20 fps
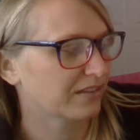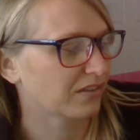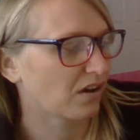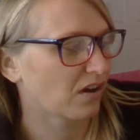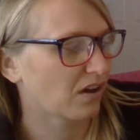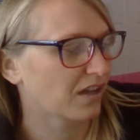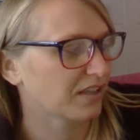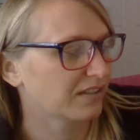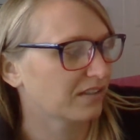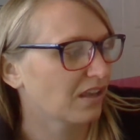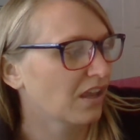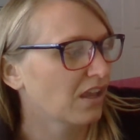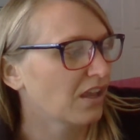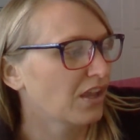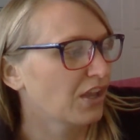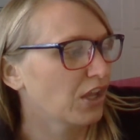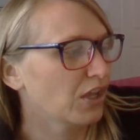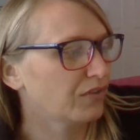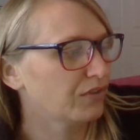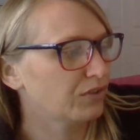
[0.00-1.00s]
sauce.
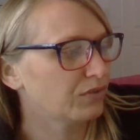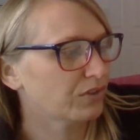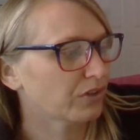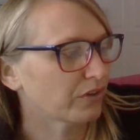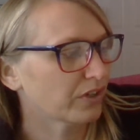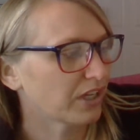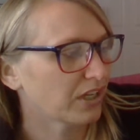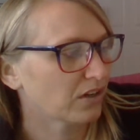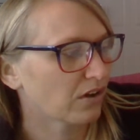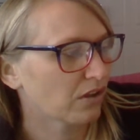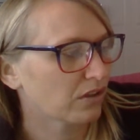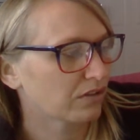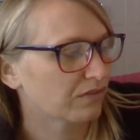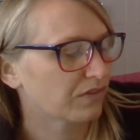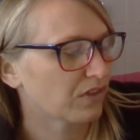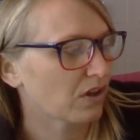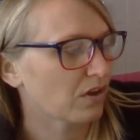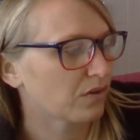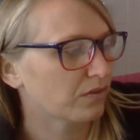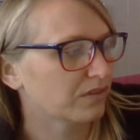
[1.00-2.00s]
If you don't eat all
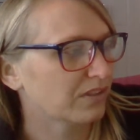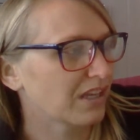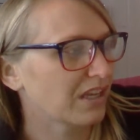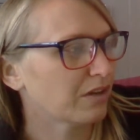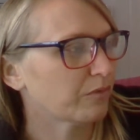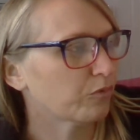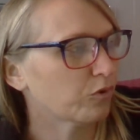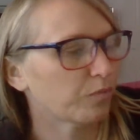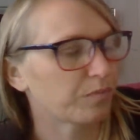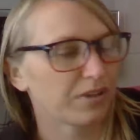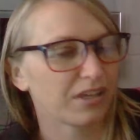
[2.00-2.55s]
of those, it will